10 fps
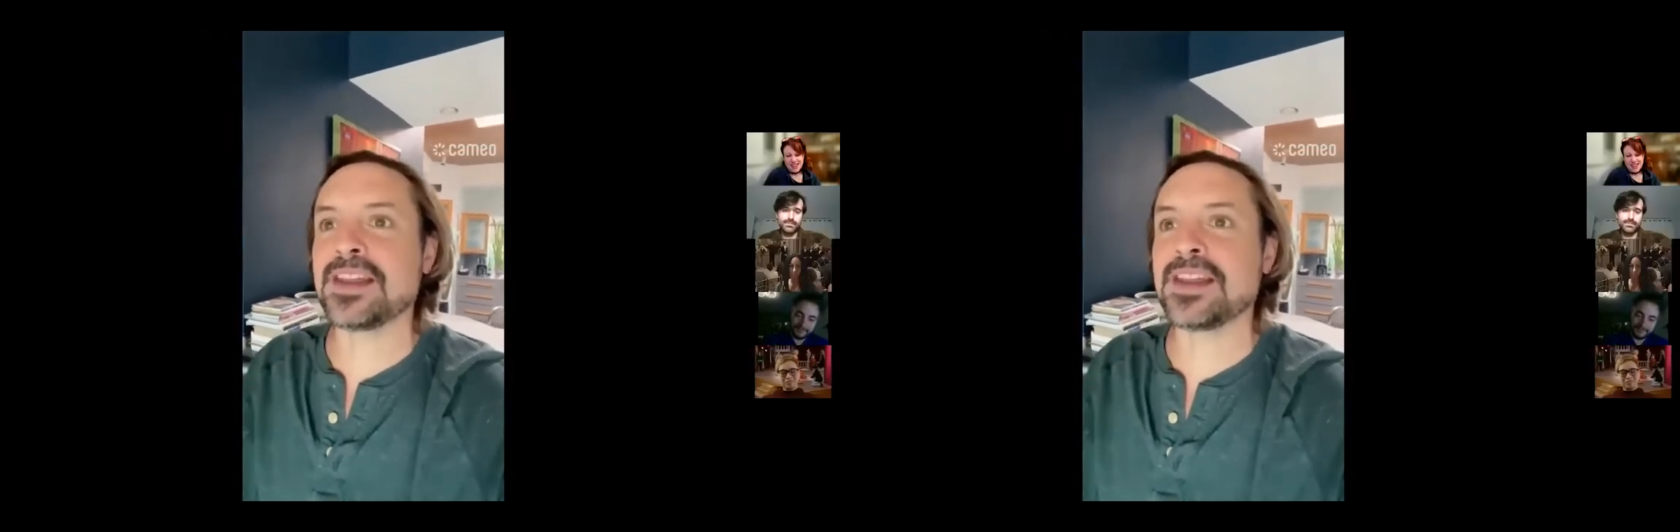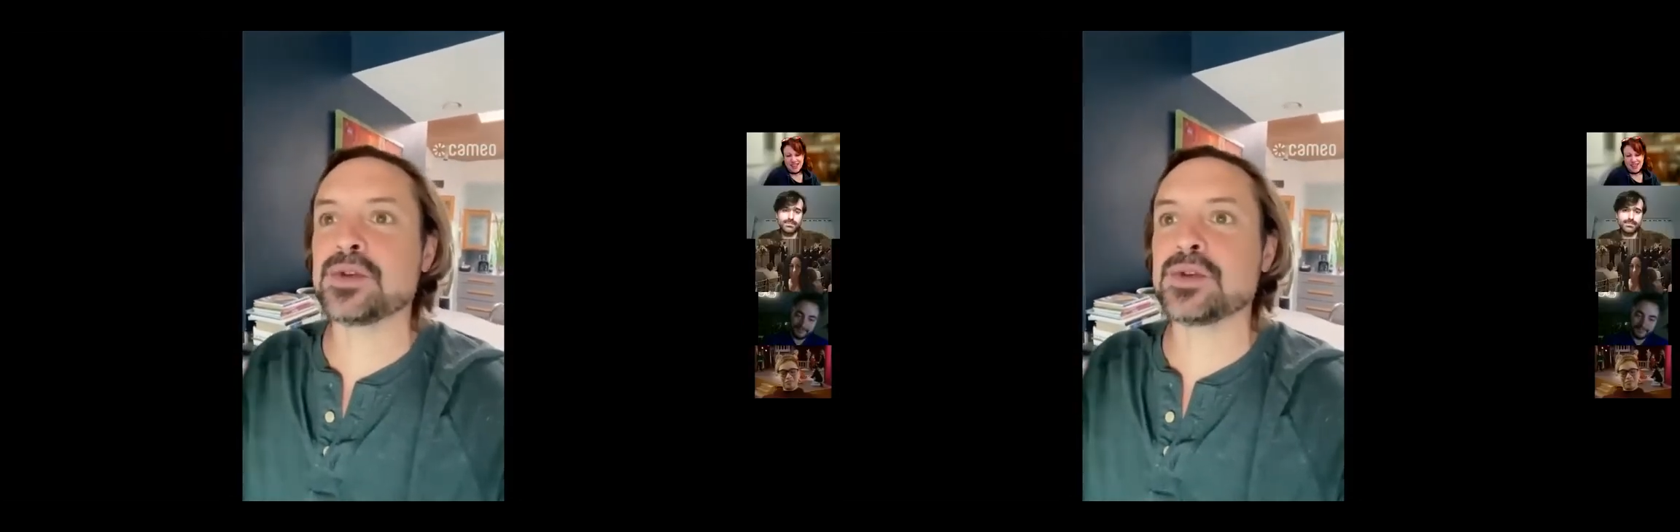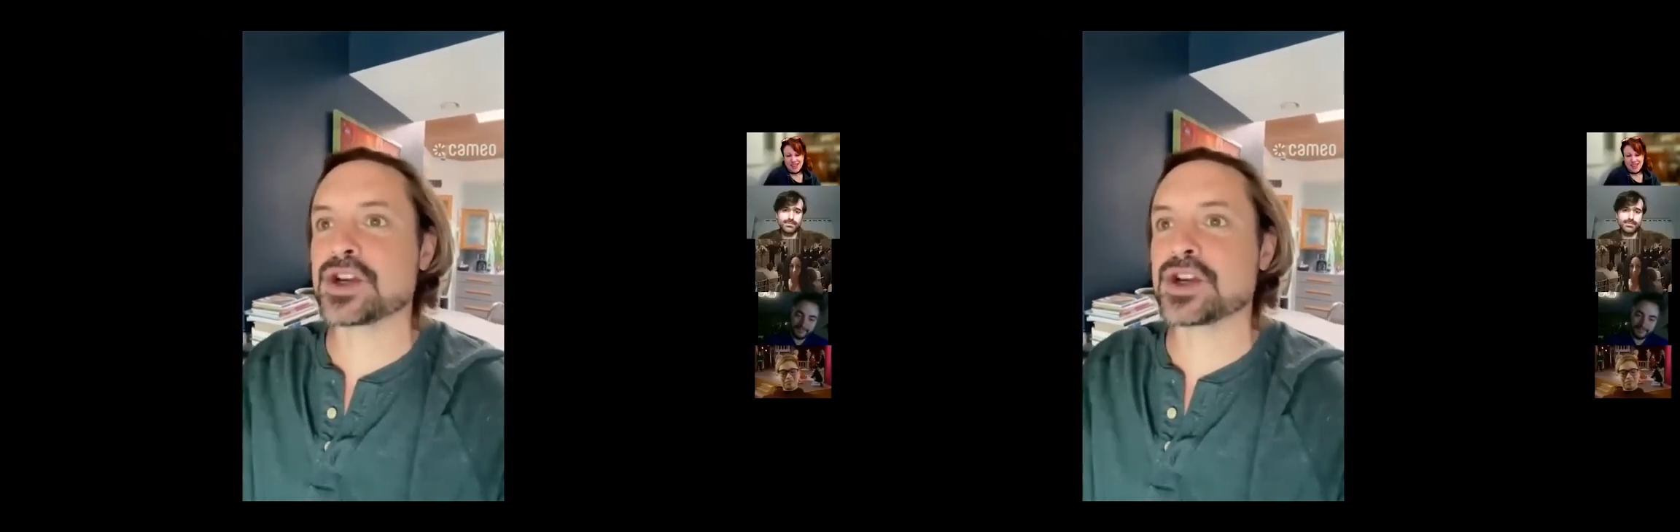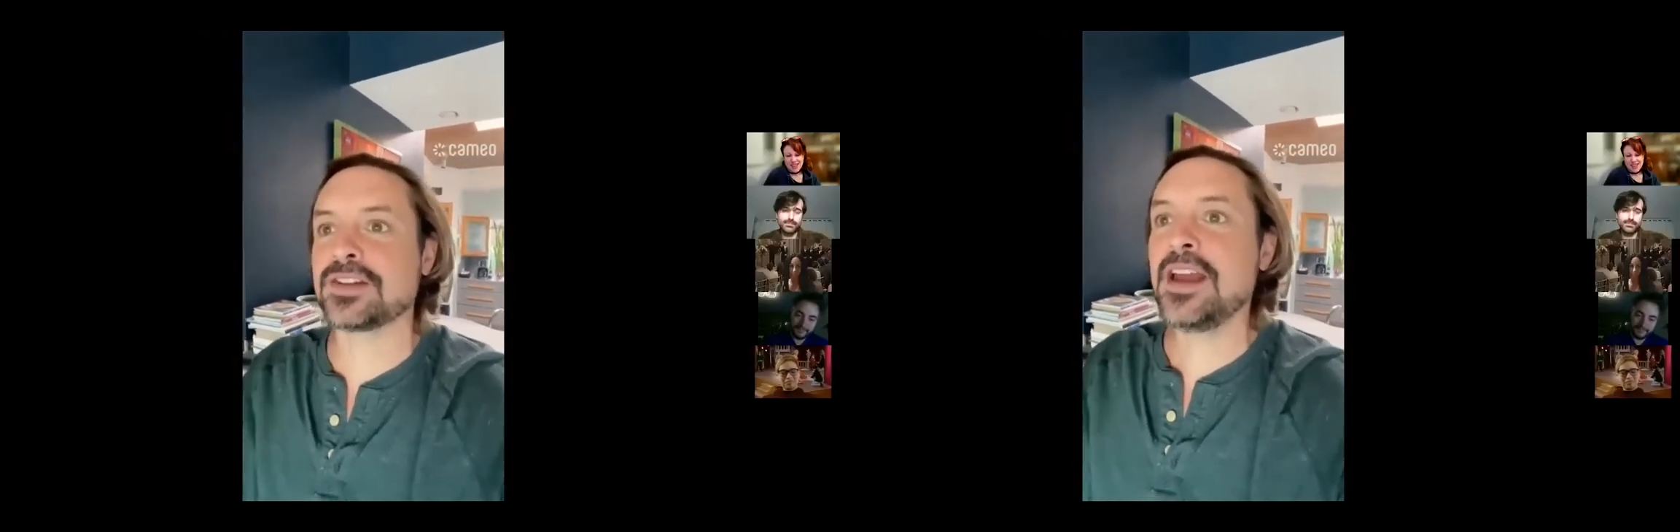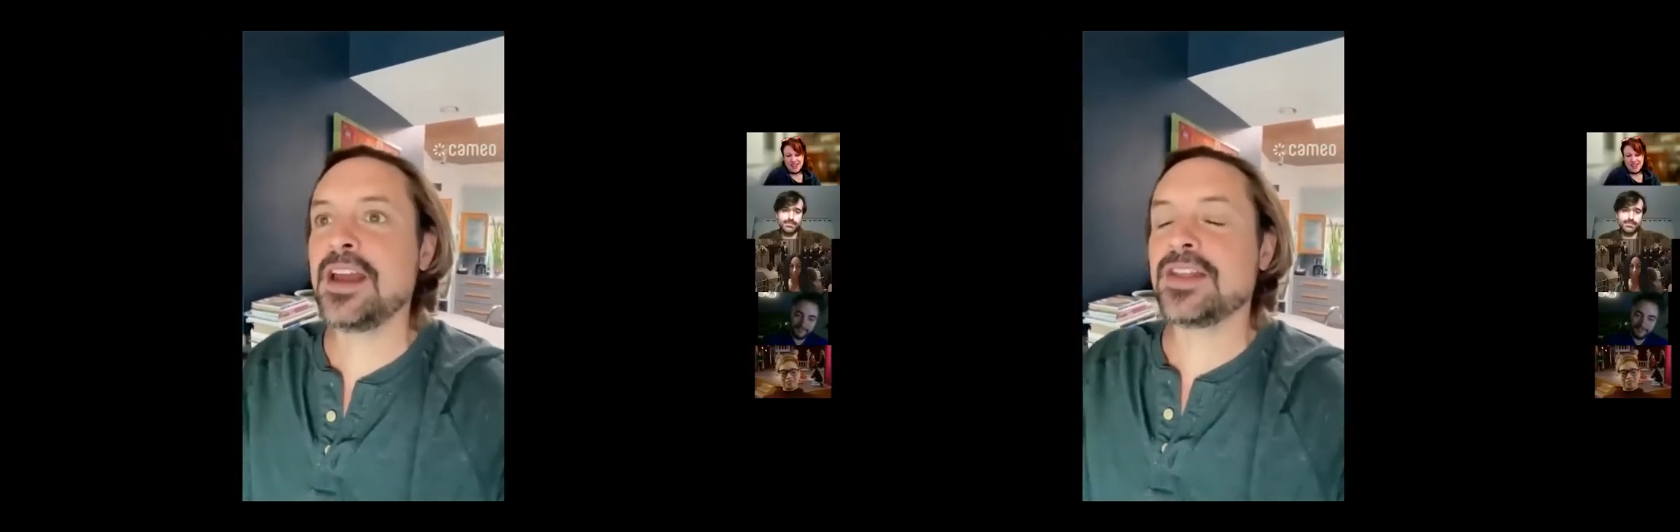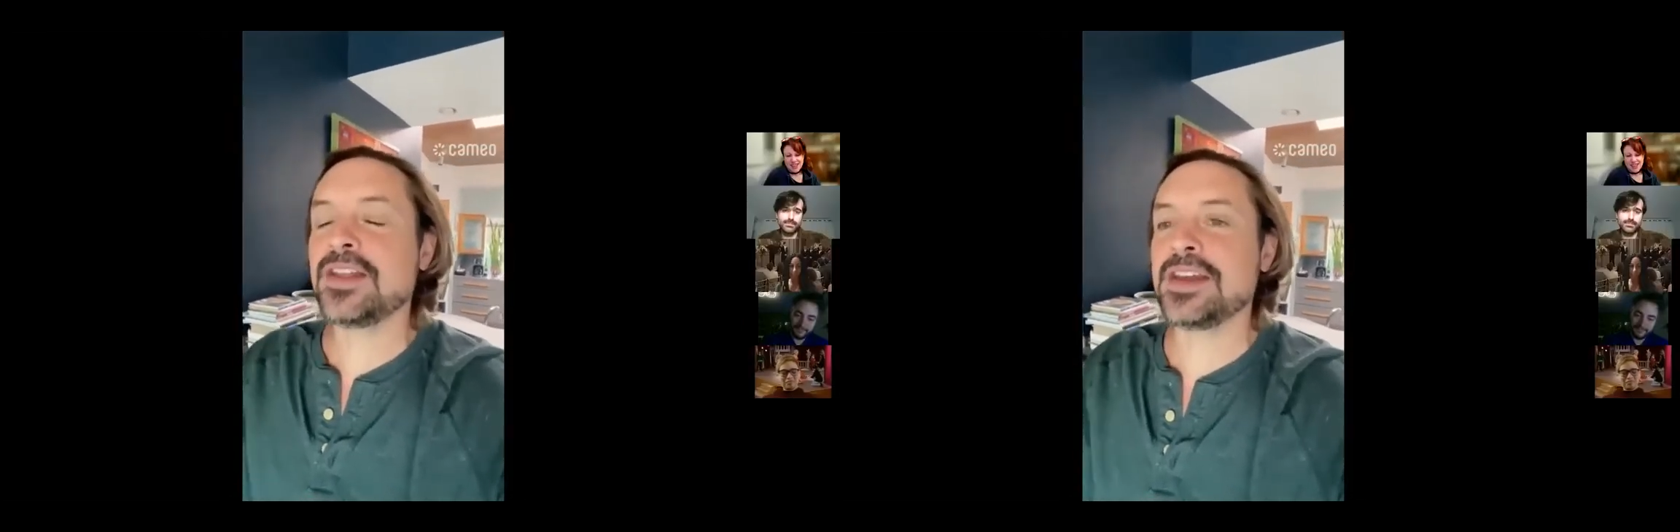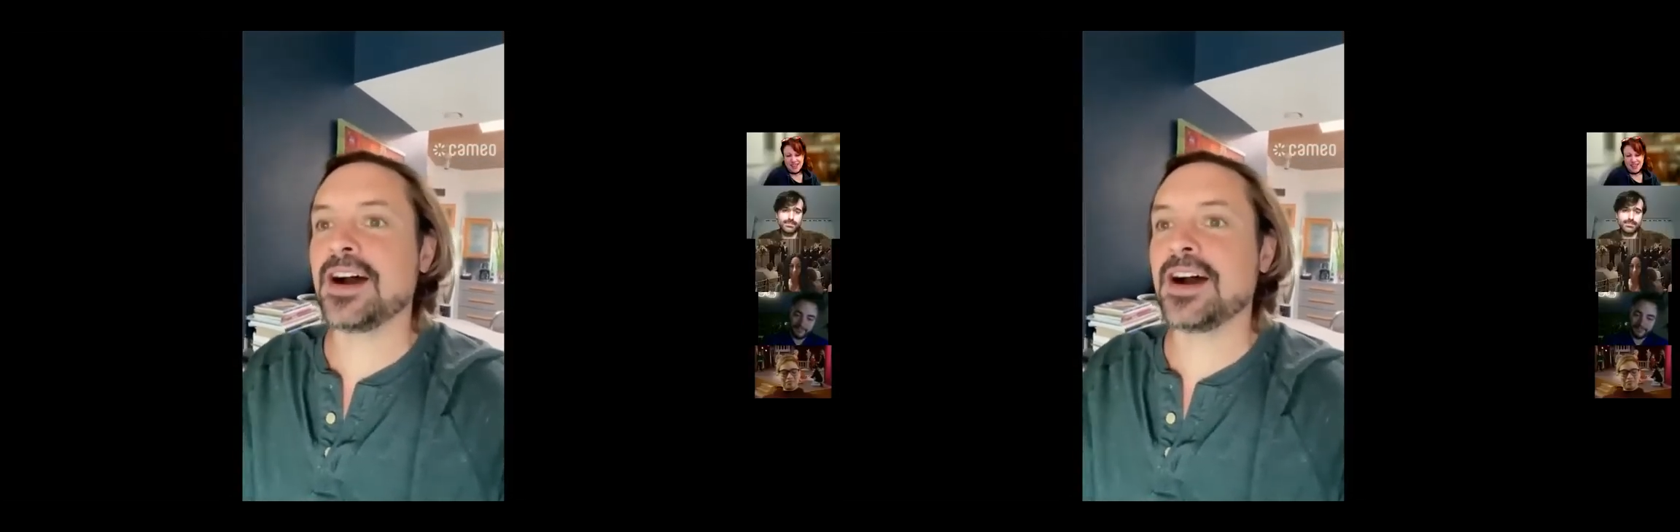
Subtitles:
I think he was just the